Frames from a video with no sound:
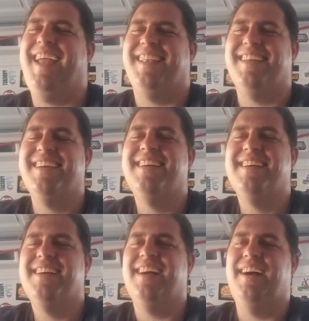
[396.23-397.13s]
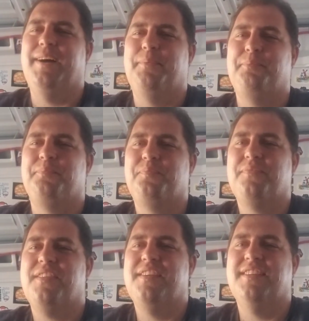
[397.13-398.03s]
And um,
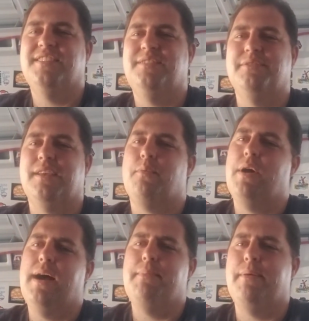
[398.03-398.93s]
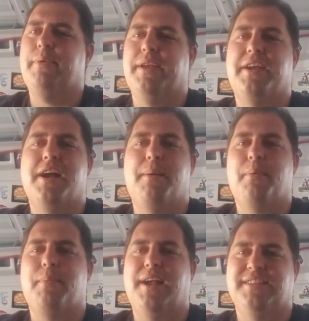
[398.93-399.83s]
she was like, well, maybe we could
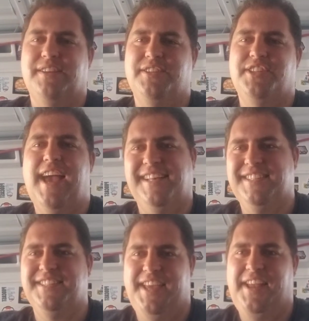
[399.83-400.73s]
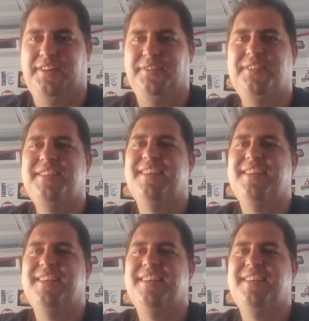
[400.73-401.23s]
compromise on Jackson Daniel.